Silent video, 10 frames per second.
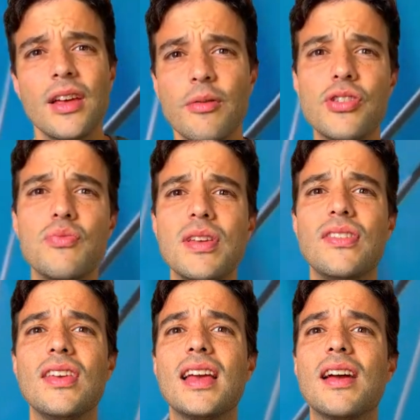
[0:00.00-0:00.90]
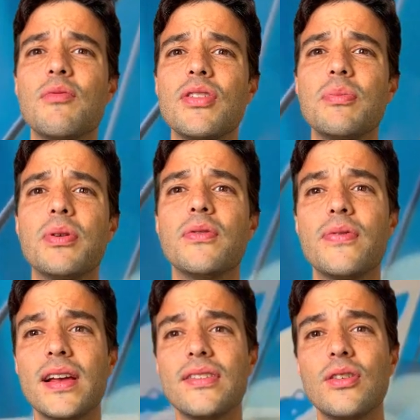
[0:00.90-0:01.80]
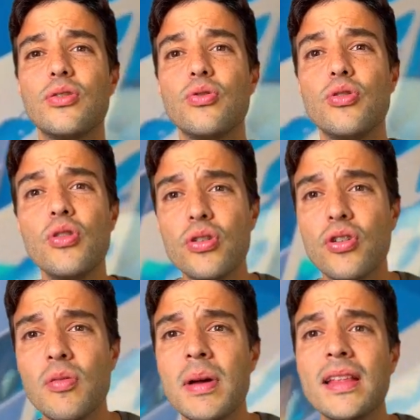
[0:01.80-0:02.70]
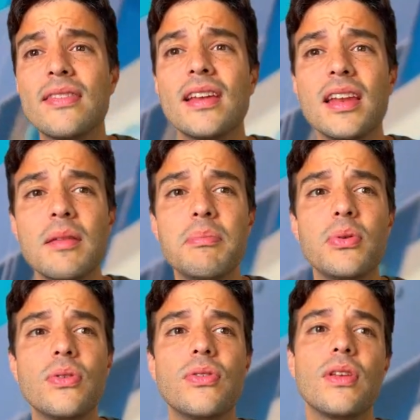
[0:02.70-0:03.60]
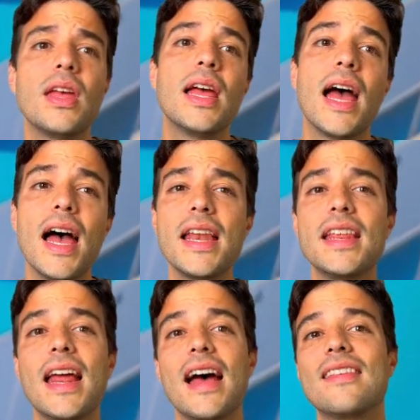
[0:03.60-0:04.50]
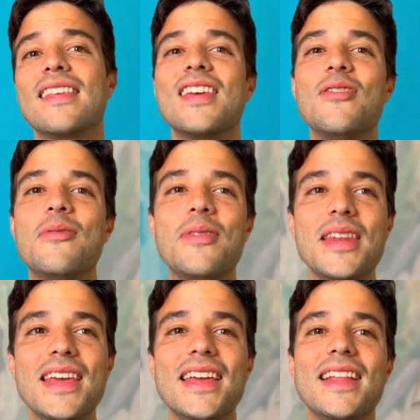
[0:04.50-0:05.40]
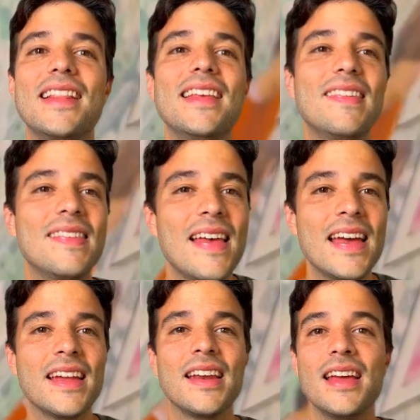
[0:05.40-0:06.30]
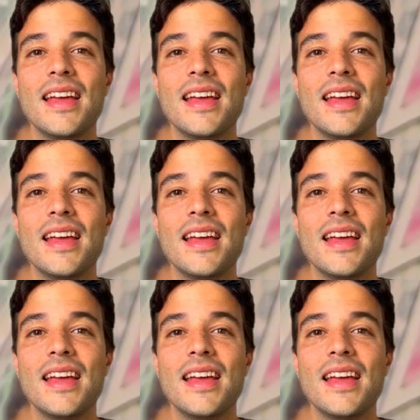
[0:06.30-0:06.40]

which means it can respond faster to your commands and inputs, and it has a unique design.